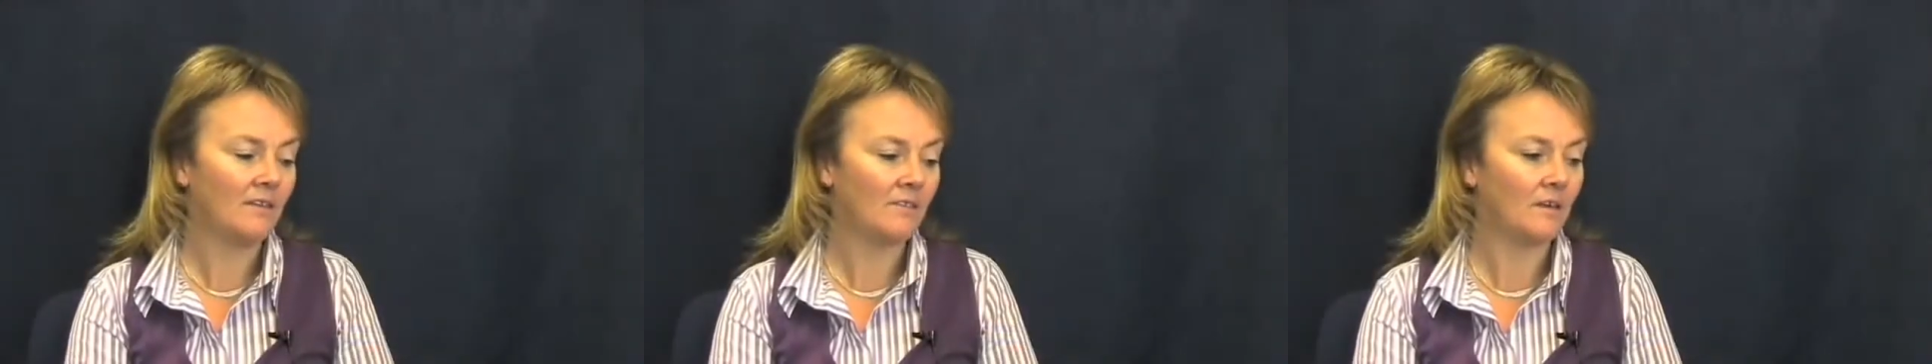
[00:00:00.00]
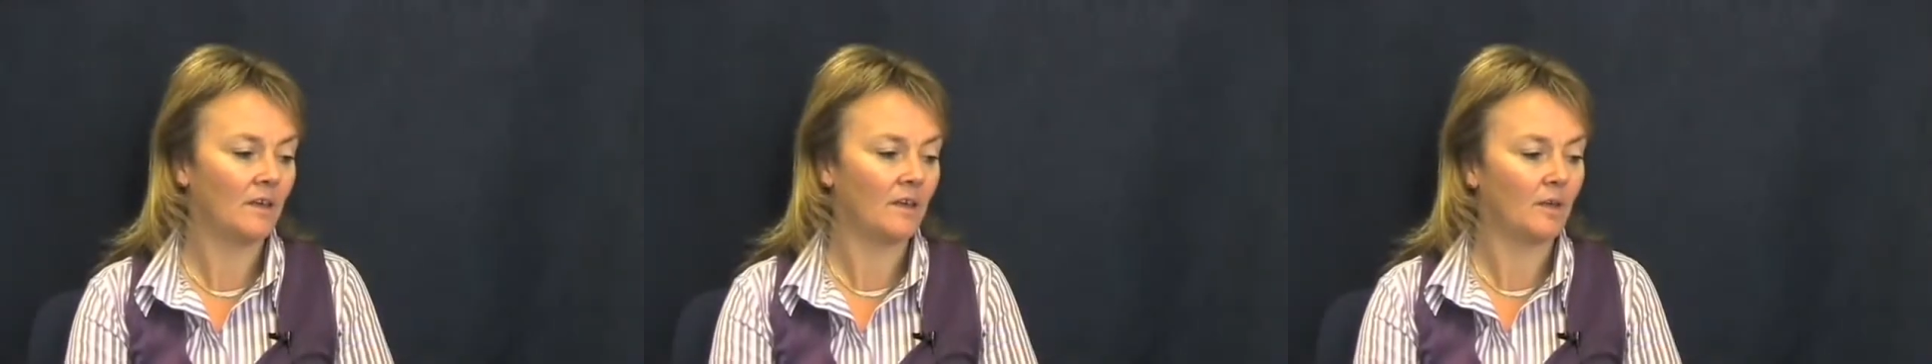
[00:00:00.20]

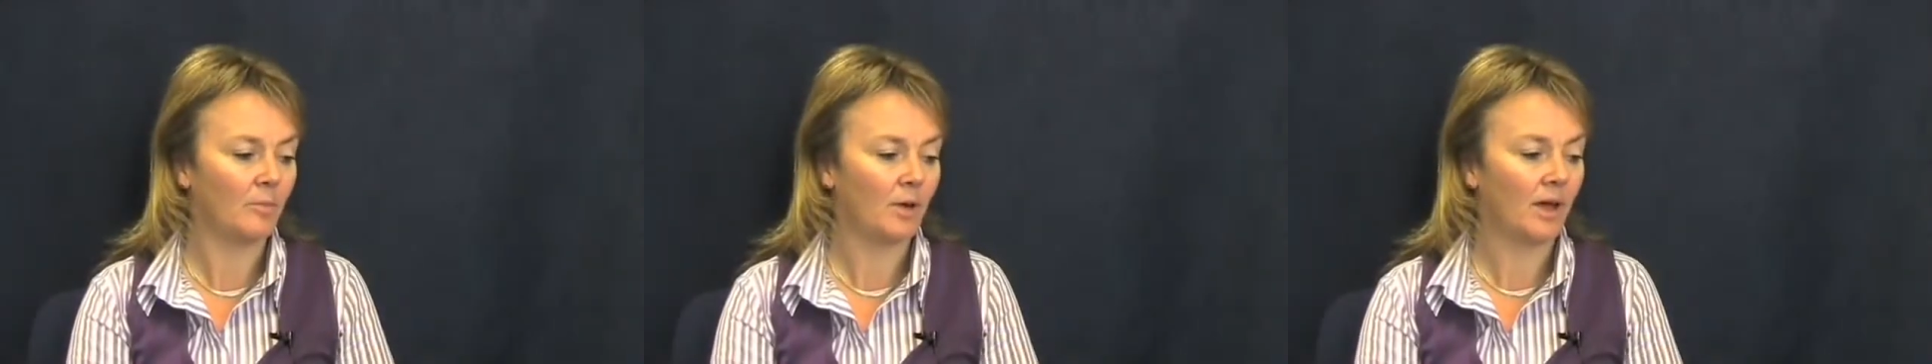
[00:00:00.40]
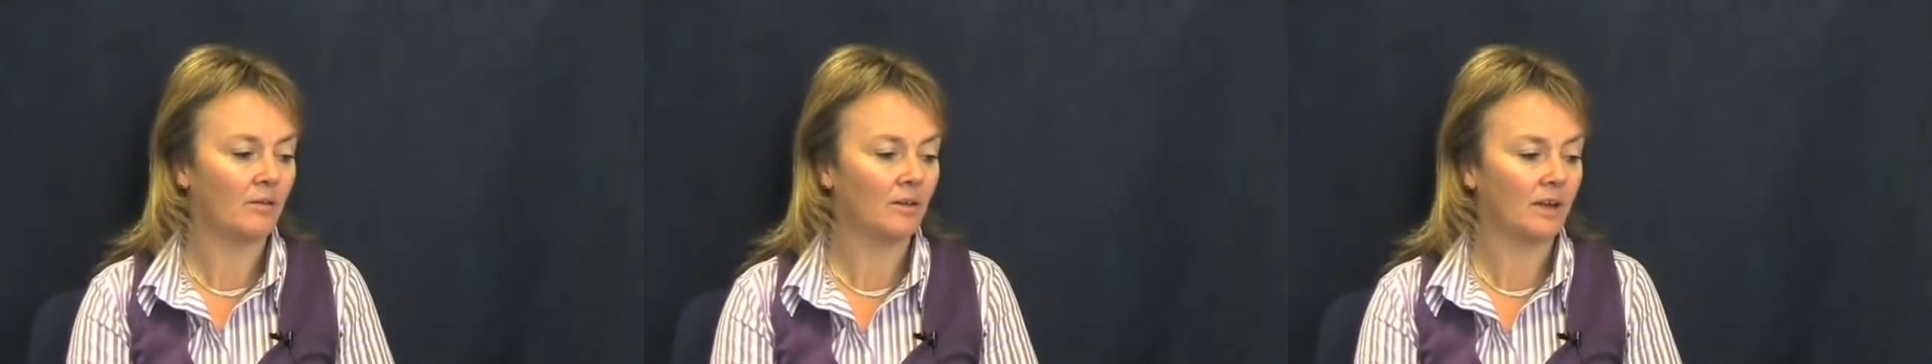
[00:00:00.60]
thinking
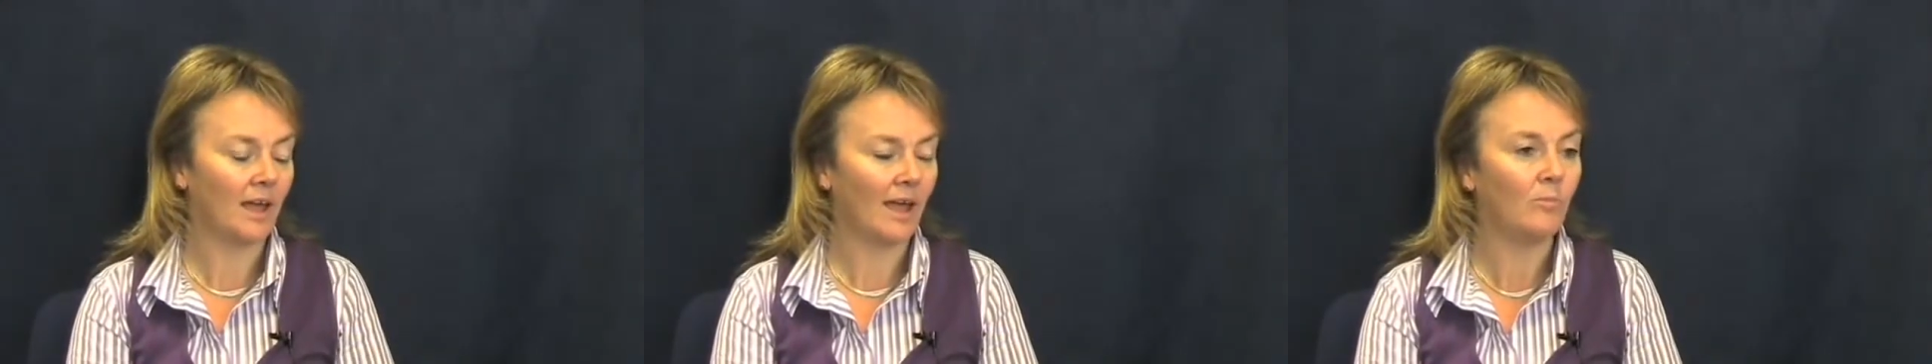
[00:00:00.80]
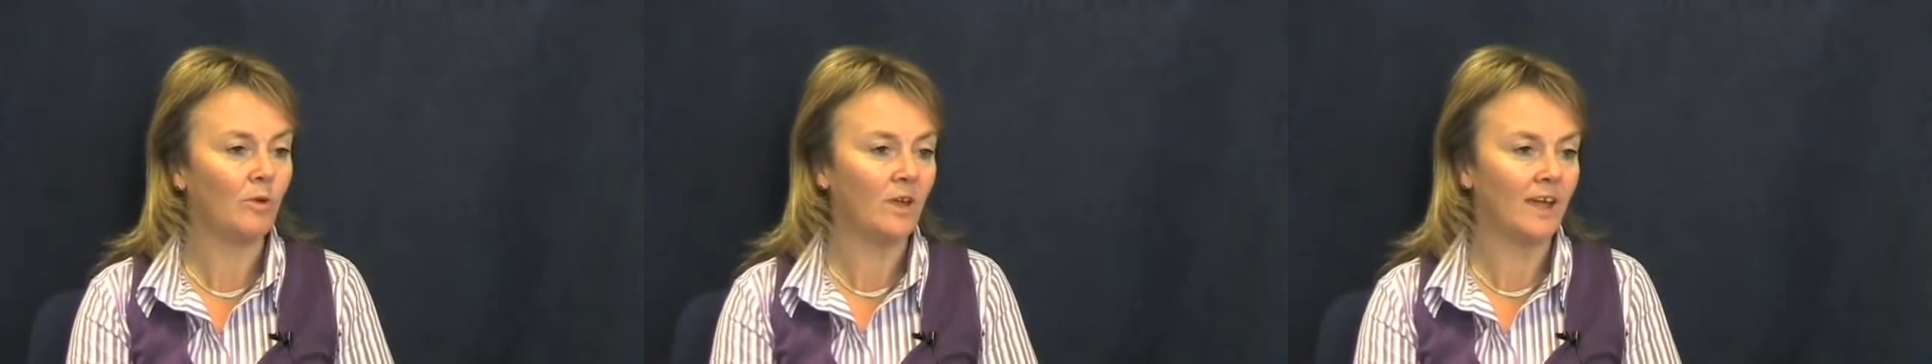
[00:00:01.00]
about,
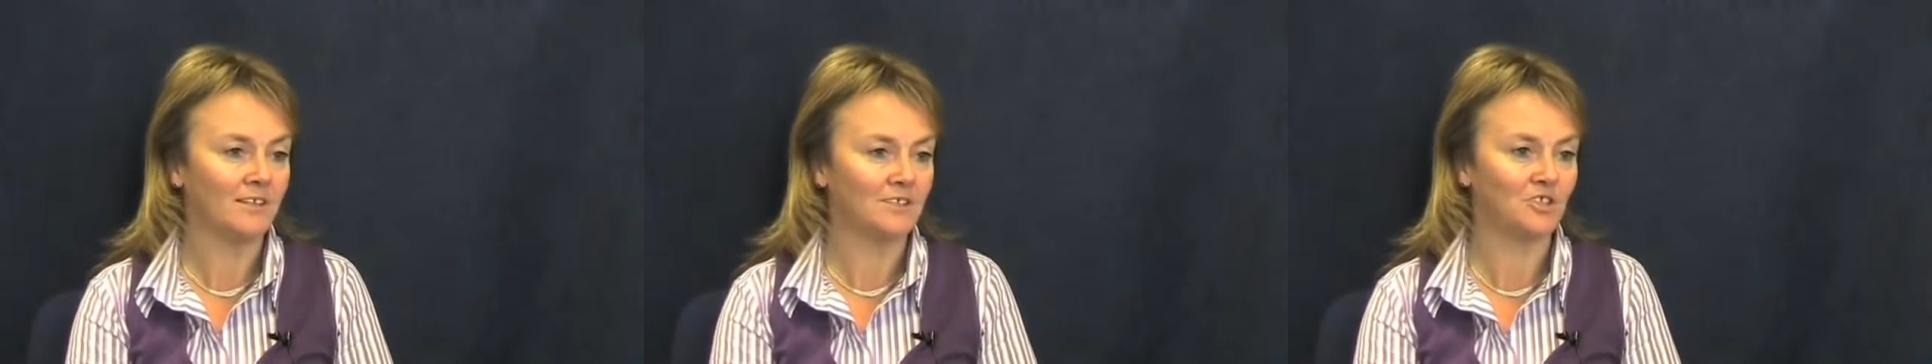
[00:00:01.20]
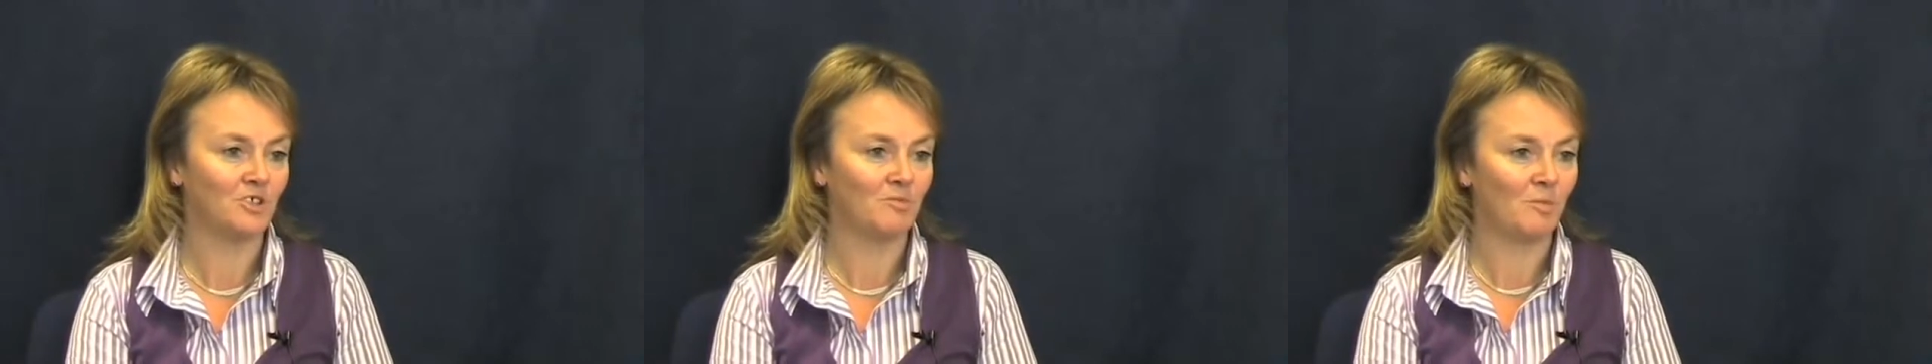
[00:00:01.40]
can we
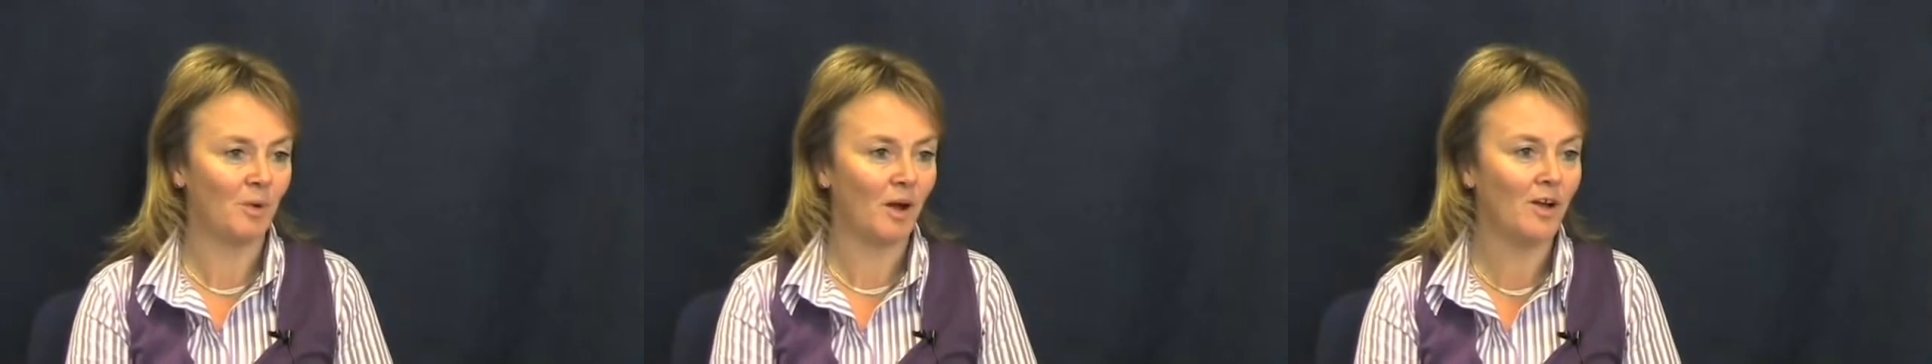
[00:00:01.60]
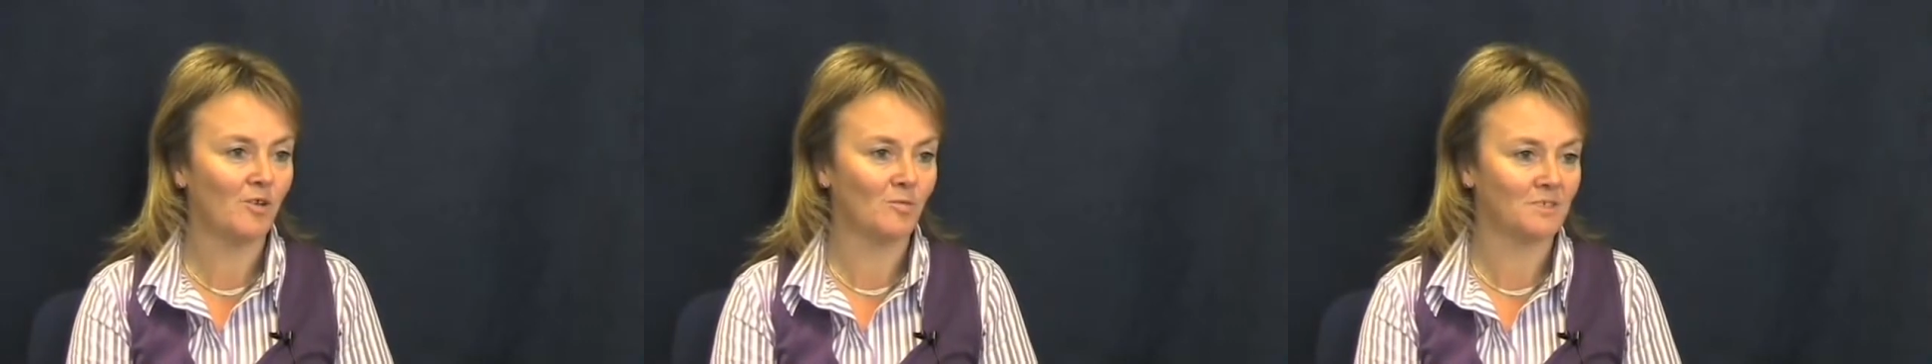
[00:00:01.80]
get a tumour
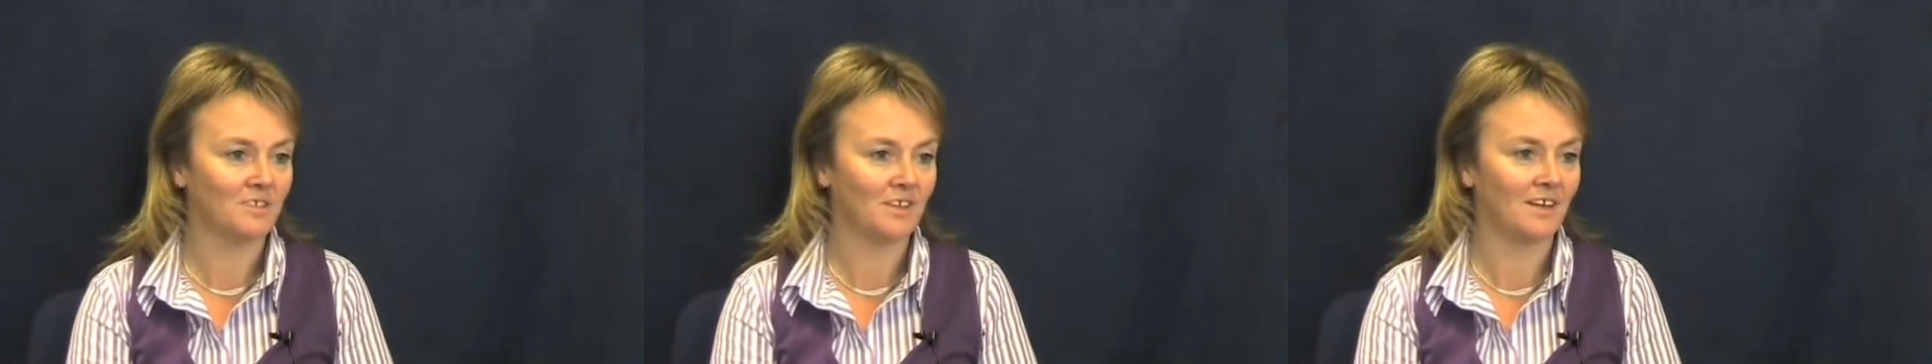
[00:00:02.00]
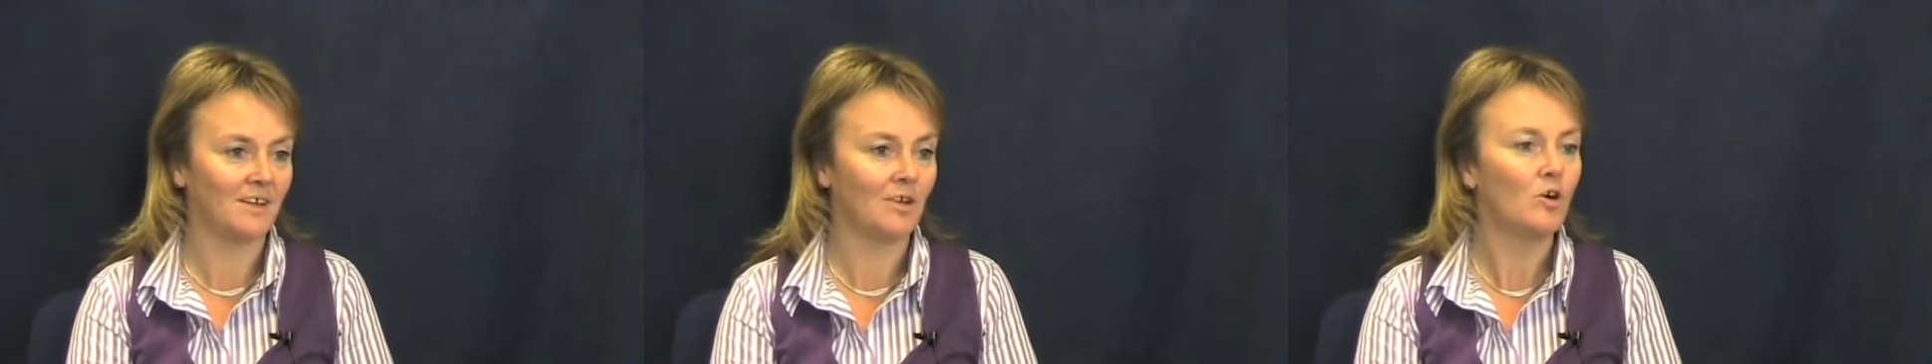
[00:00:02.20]

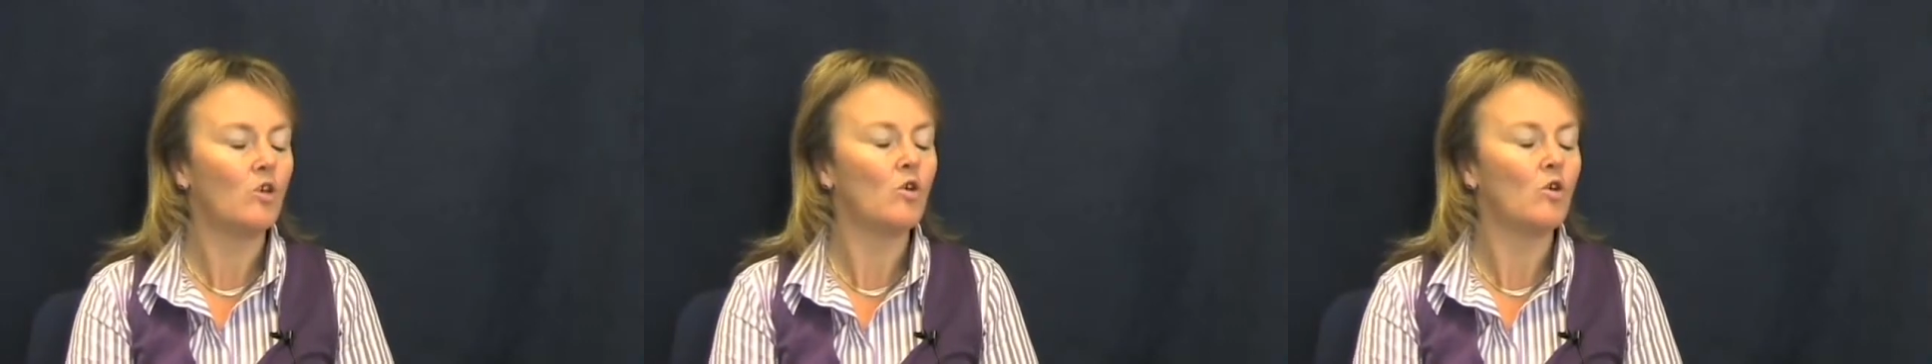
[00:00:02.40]
biopsy,